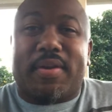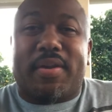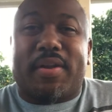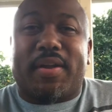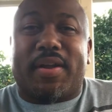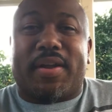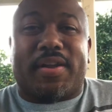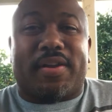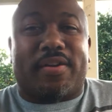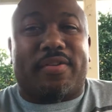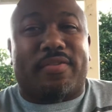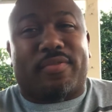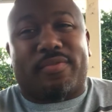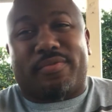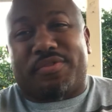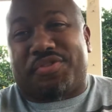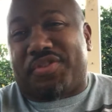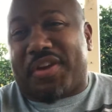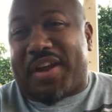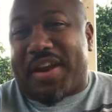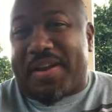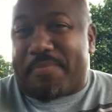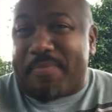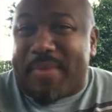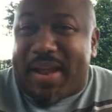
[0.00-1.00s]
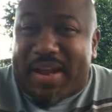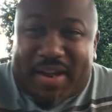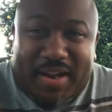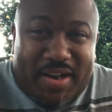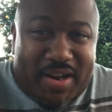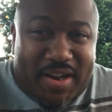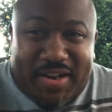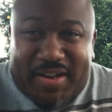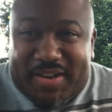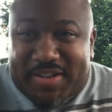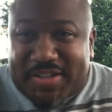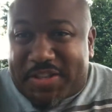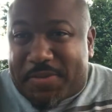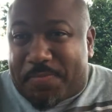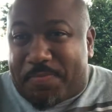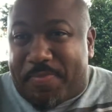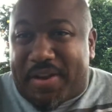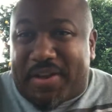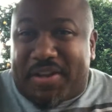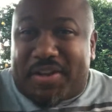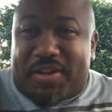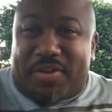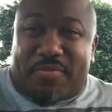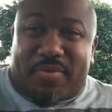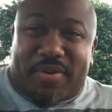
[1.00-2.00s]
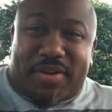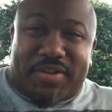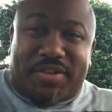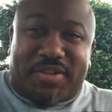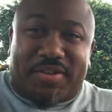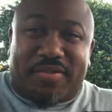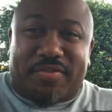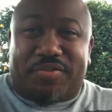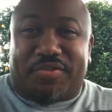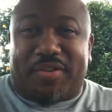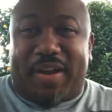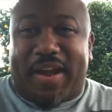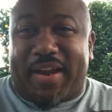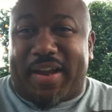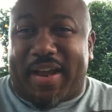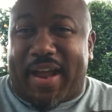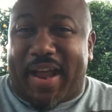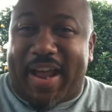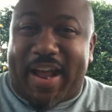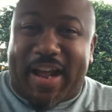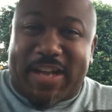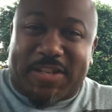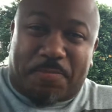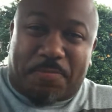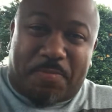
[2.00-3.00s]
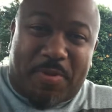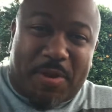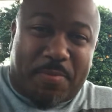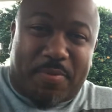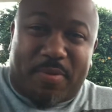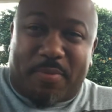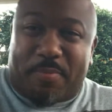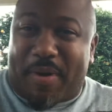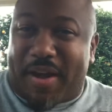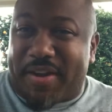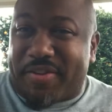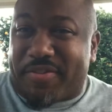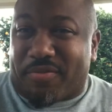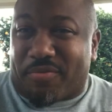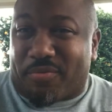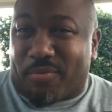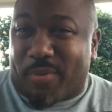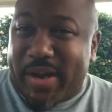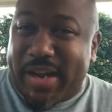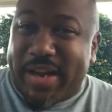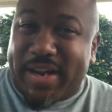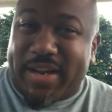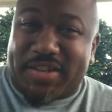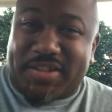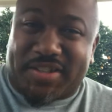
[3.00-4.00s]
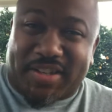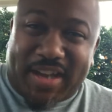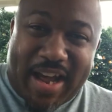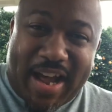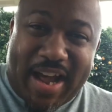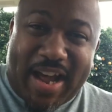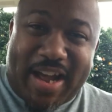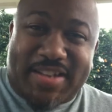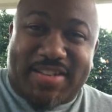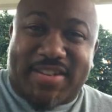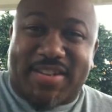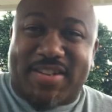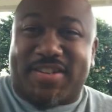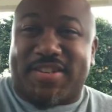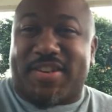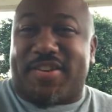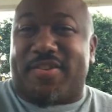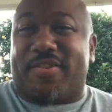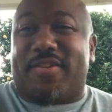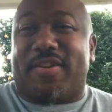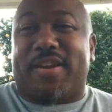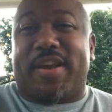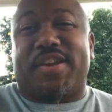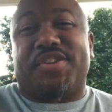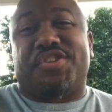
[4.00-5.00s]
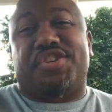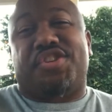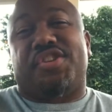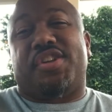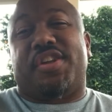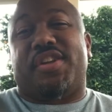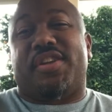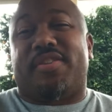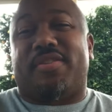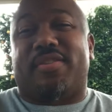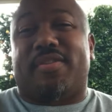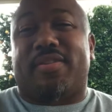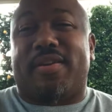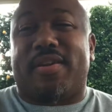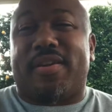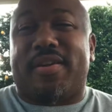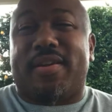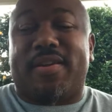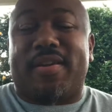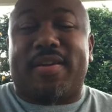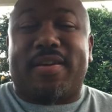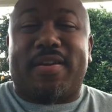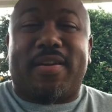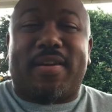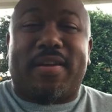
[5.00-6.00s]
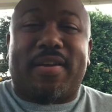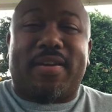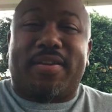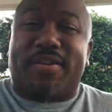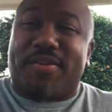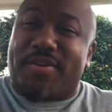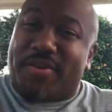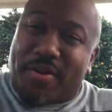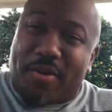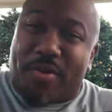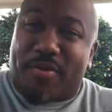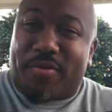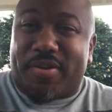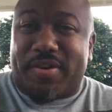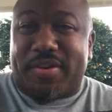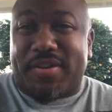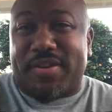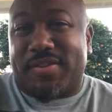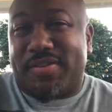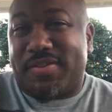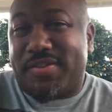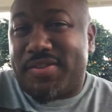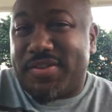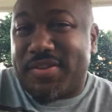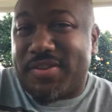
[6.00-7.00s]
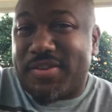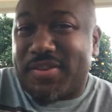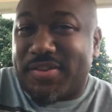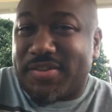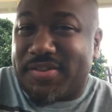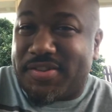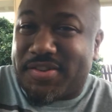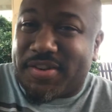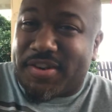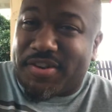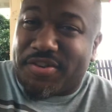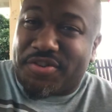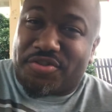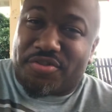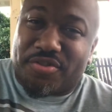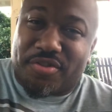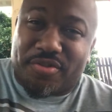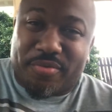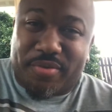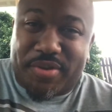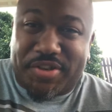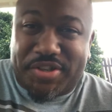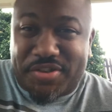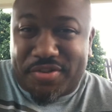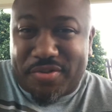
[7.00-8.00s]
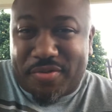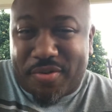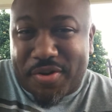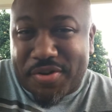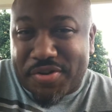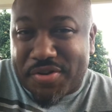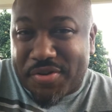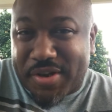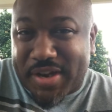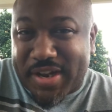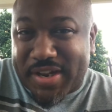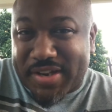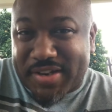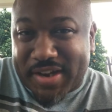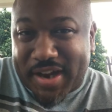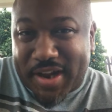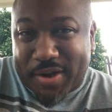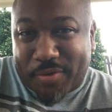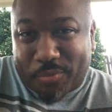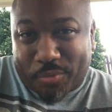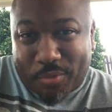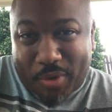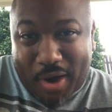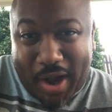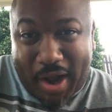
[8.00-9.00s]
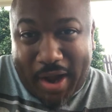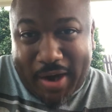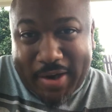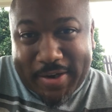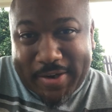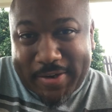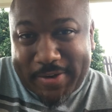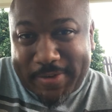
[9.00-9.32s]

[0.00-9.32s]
And you're going to try to make it inconspicuous. You're trying to ask people about the ring sizes and all that shit. You go to the jewelry store and you get that rock.